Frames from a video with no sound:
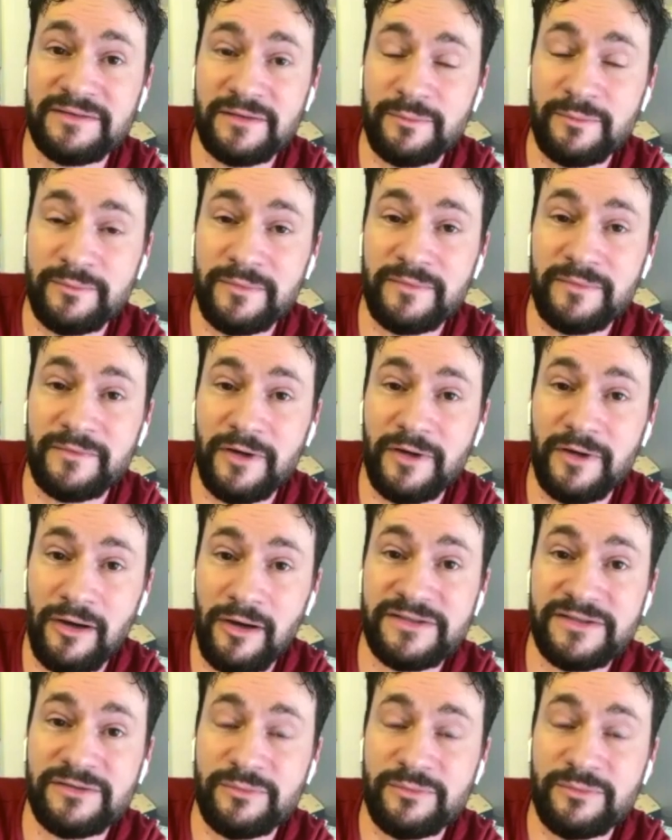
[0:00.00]
some
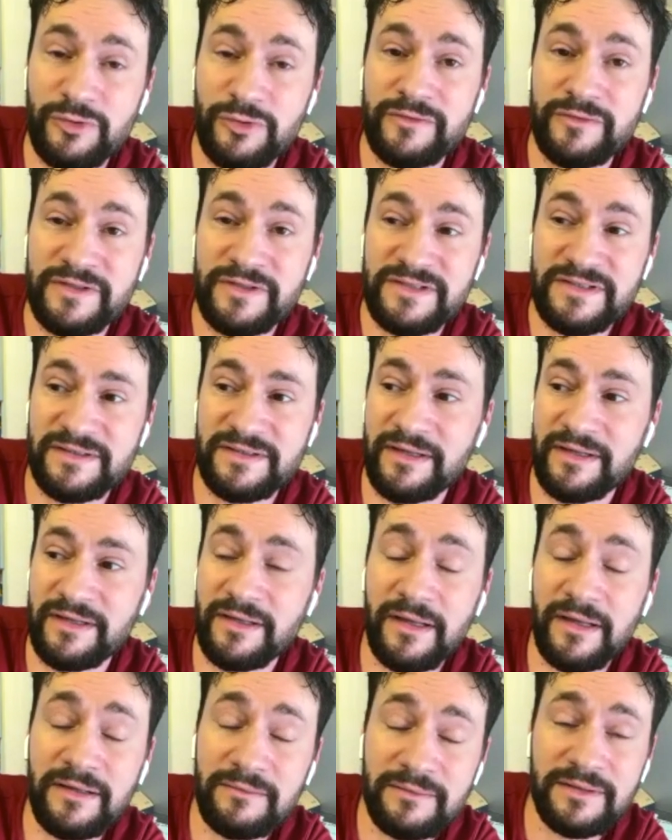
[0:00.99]
awesome movies. And
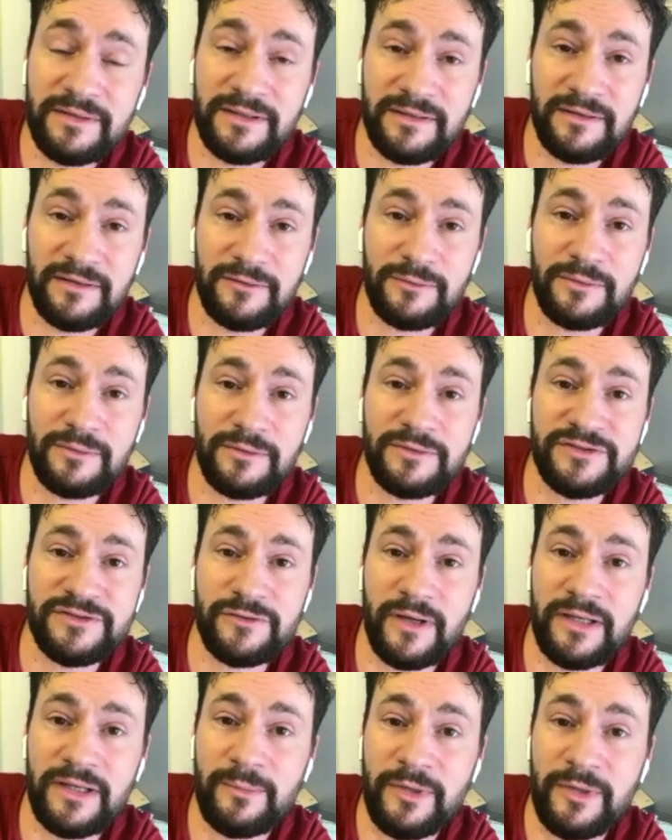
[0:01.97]
then
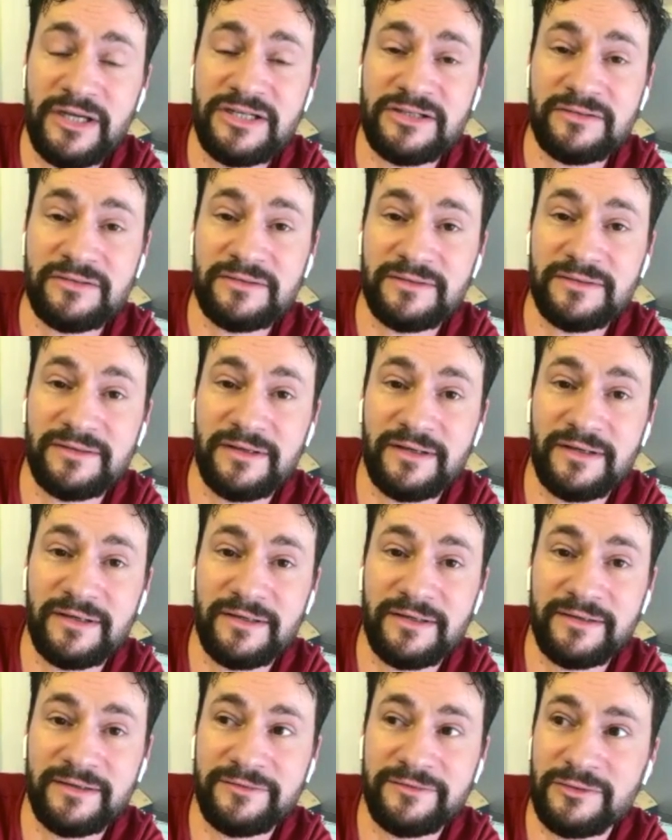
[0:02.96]
also animation.
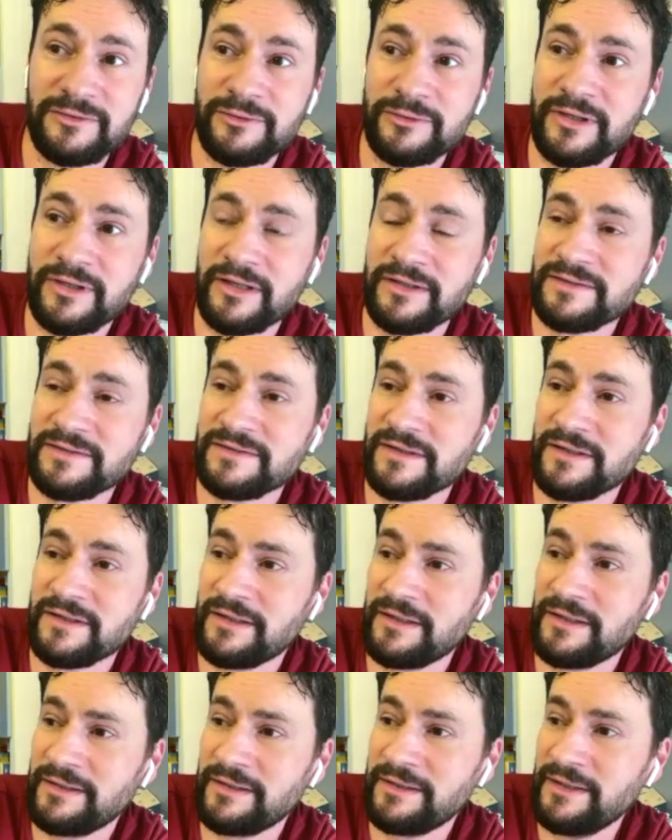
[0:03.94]
If you look at
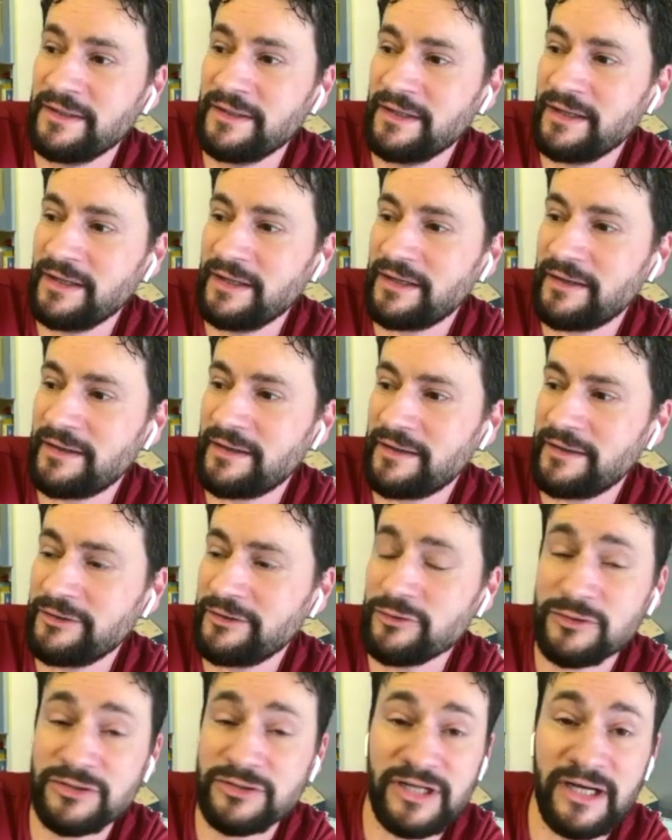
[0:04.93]

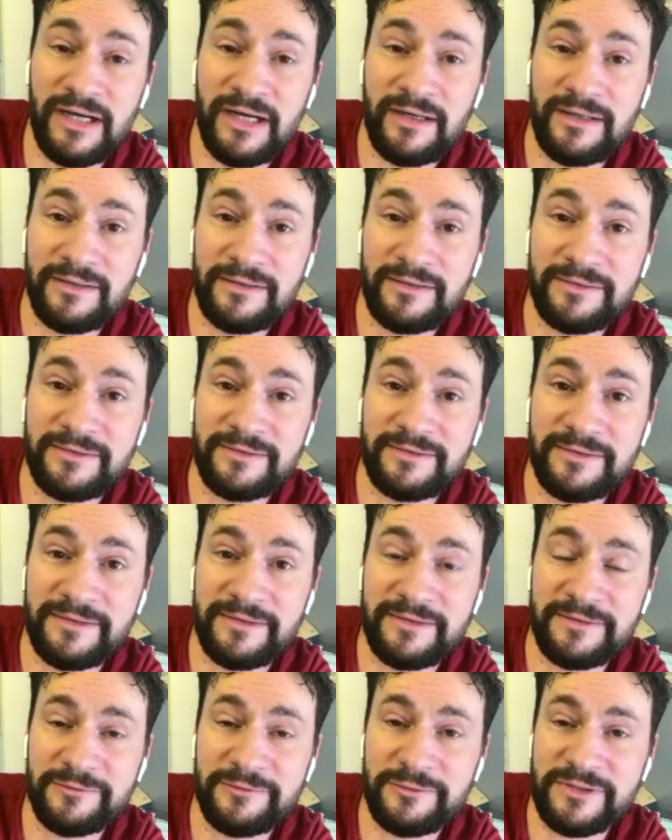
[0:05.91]
Noja,
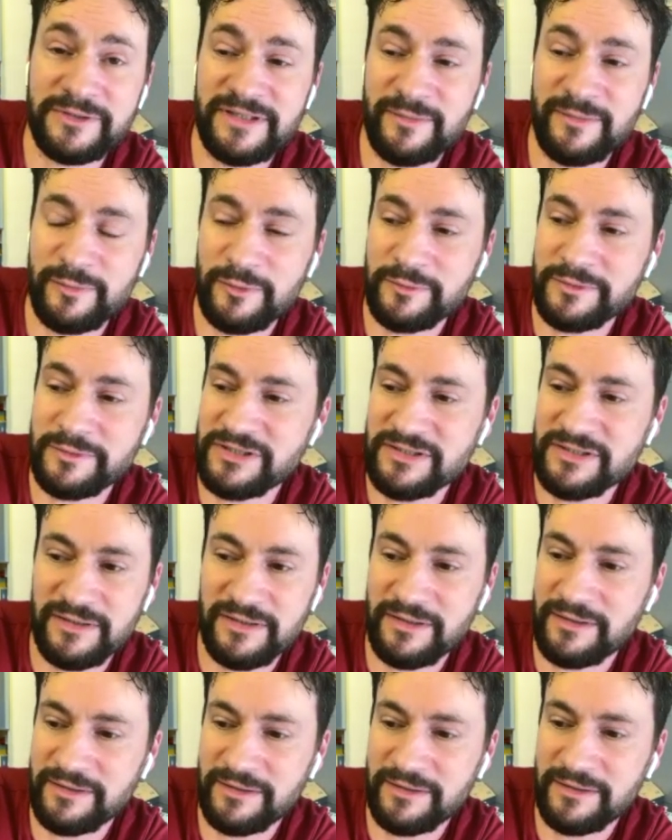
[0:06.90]
for example, which is
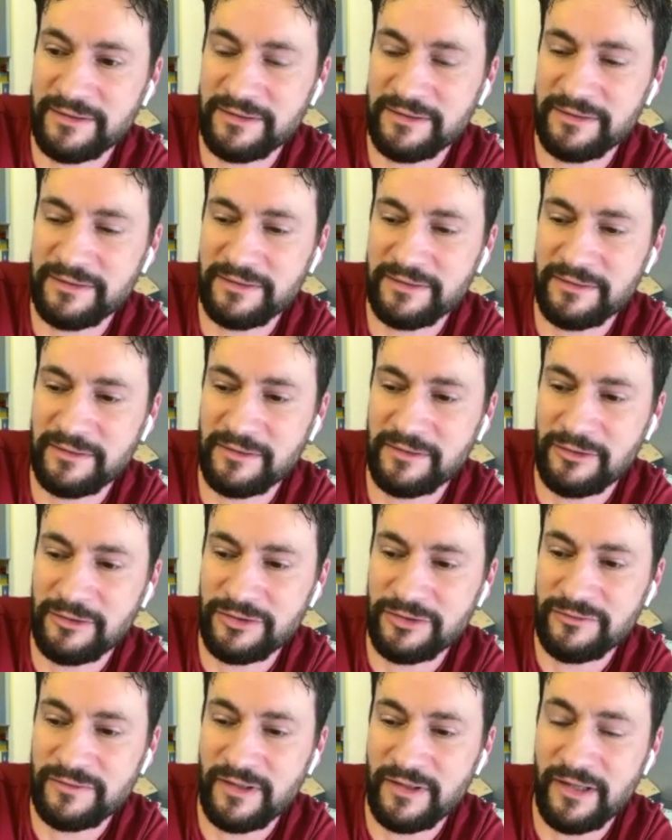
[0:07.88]
a
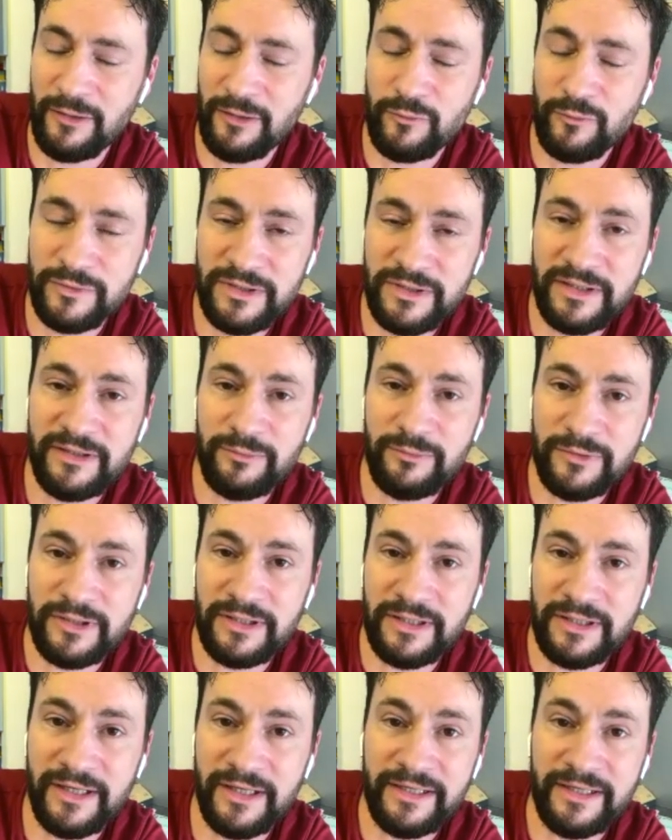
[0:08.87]
cartoon that I really,
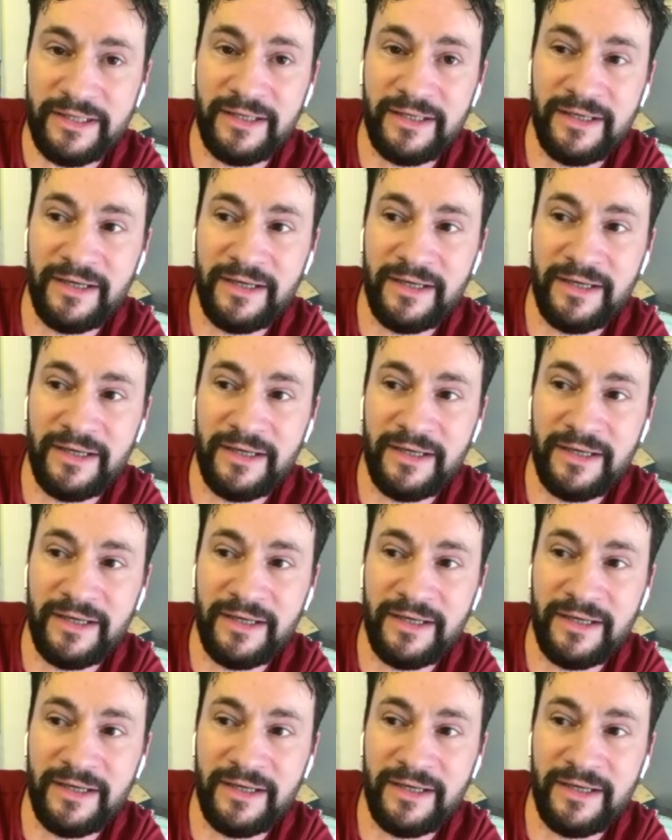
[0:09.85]
really like,